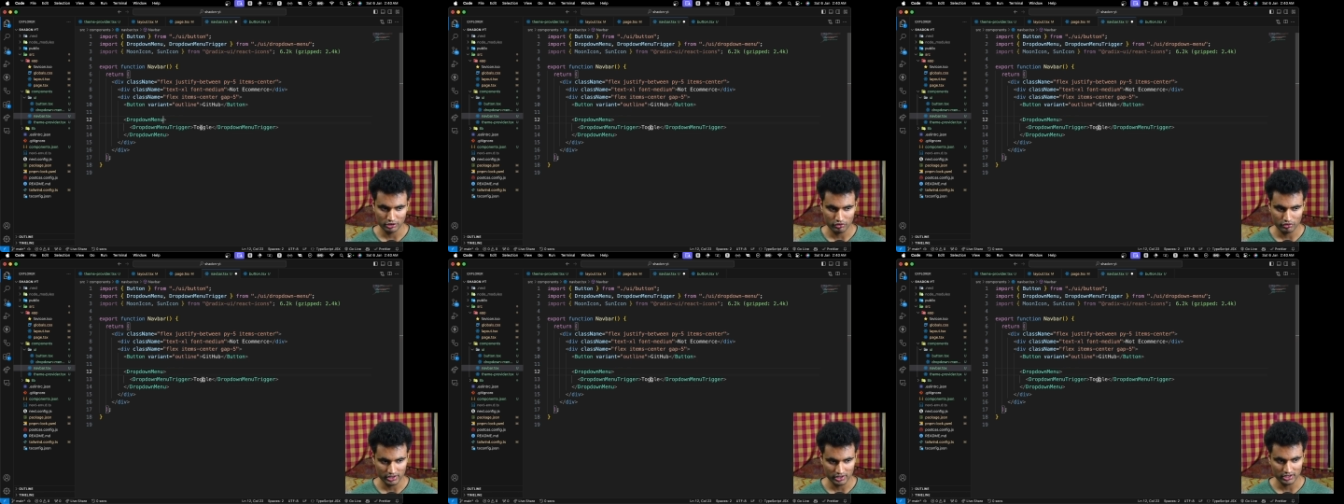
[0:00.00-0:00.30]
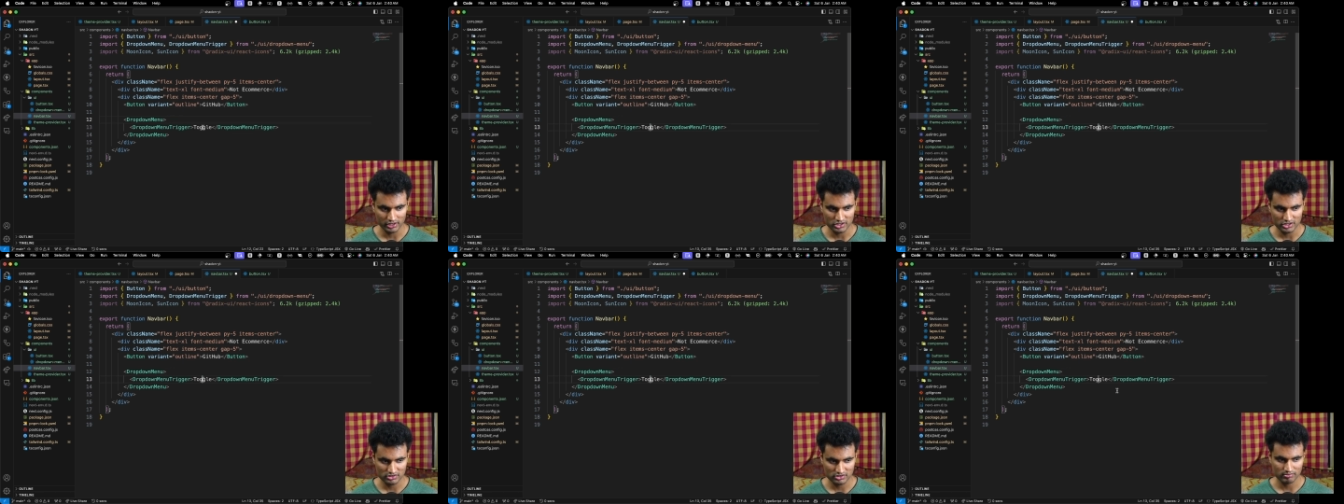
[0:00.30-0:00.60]

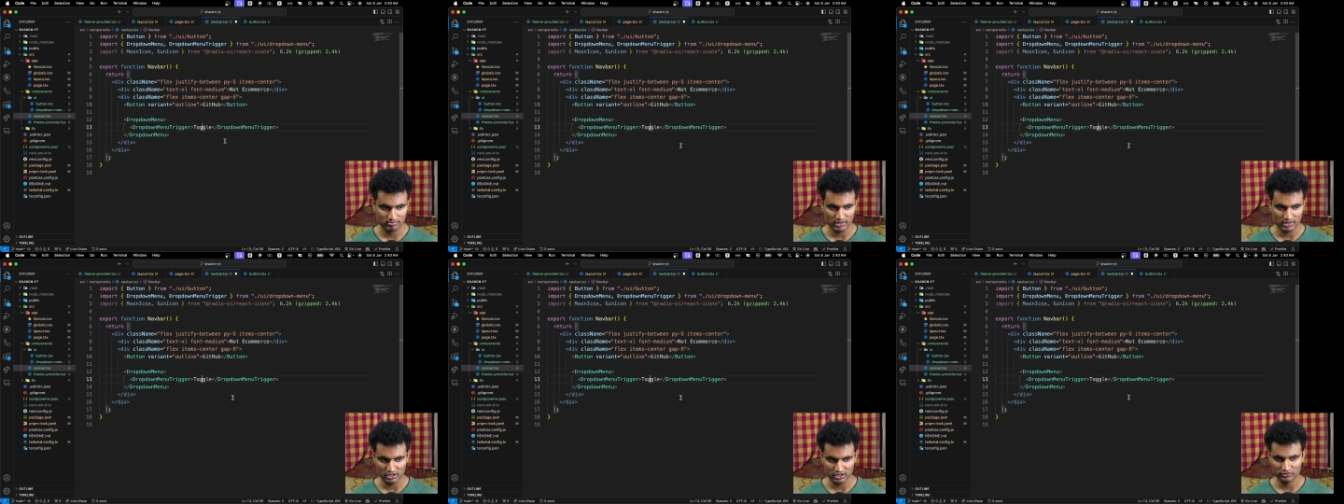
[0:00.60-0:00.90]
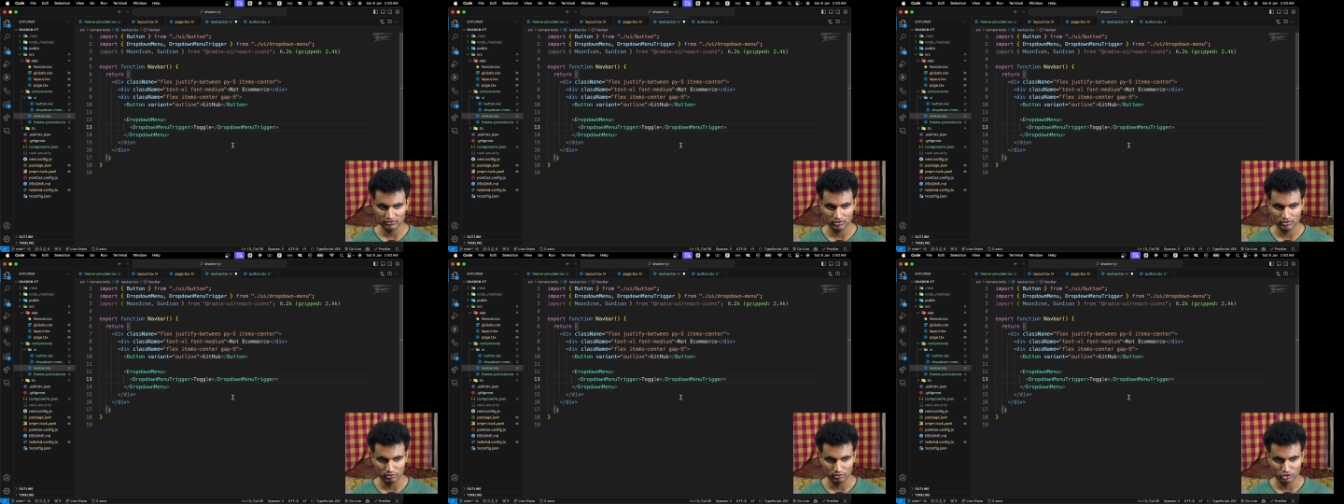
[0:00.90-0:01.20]
trigger is better
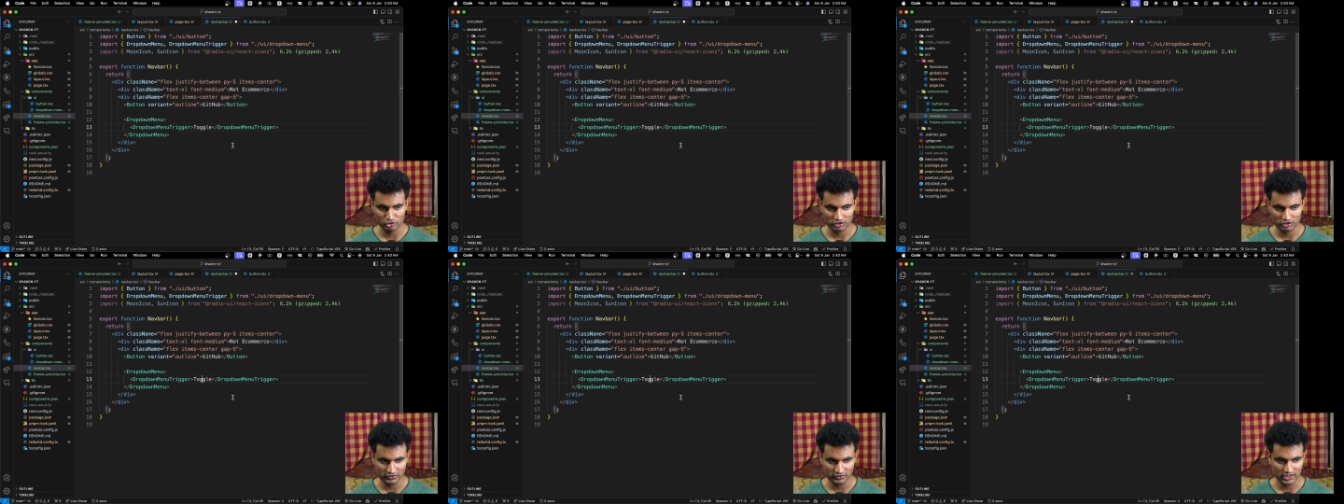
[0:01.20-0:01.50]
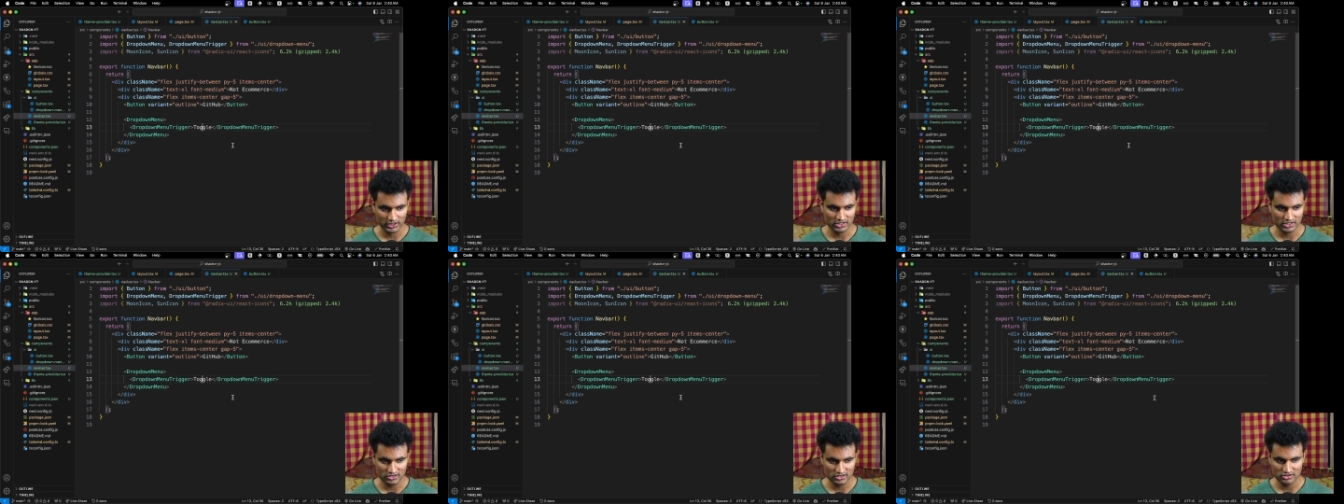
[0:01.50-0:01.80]
for most of the
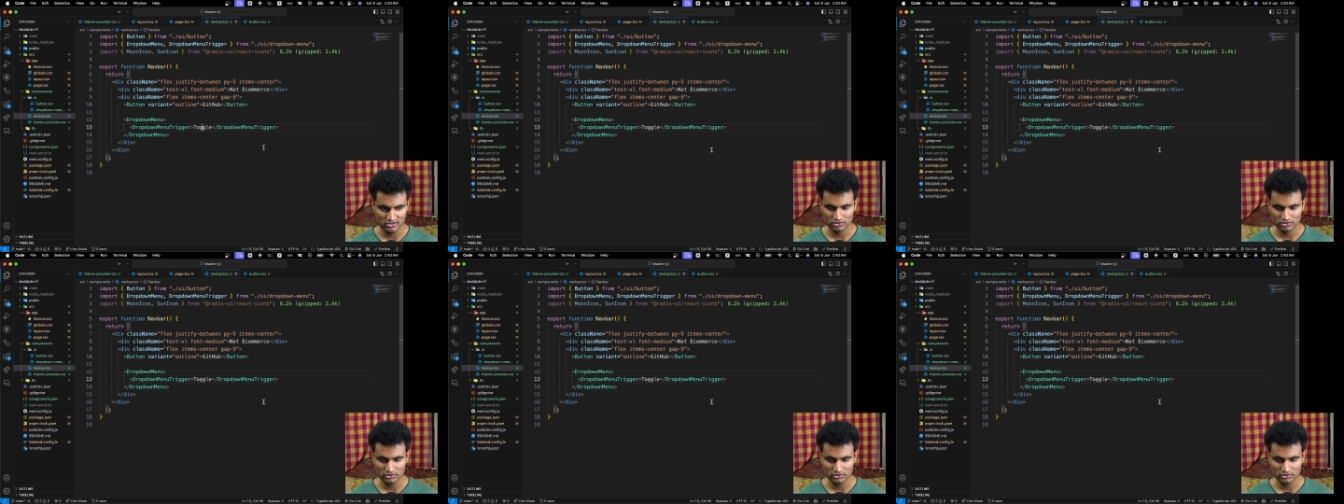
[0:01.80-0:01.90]
cases,